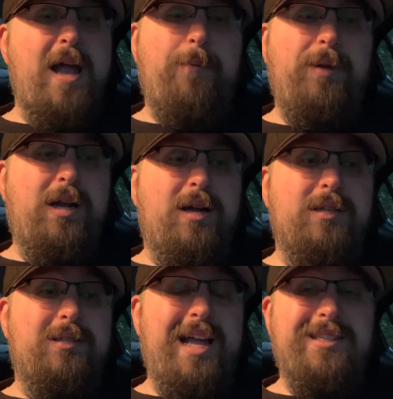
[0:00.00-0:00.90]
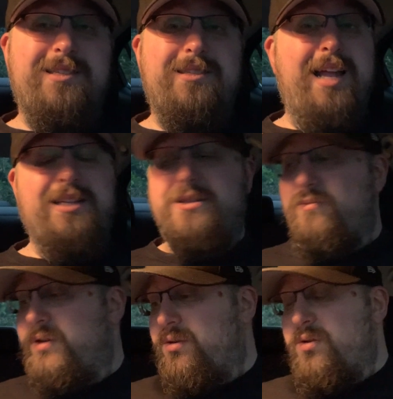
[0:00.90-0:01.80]
that because that's that's
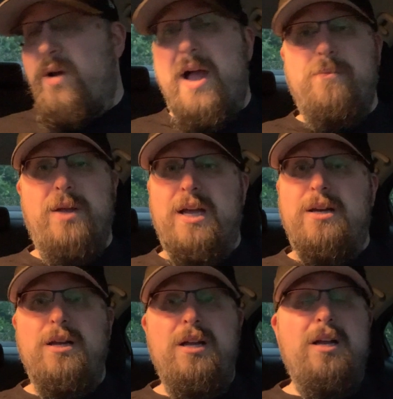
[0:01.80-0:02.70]
some real crap, man.